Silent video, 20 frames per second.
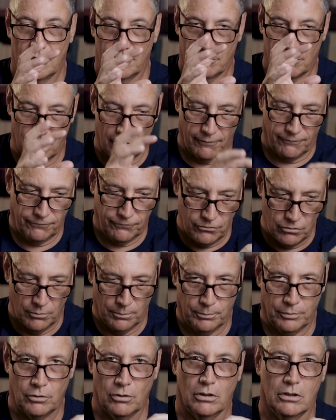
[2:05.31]
There are a few
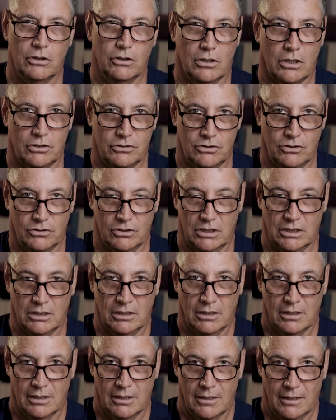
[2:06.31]
pure glucose using
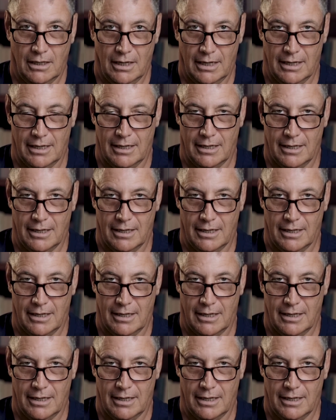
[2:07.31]
uh,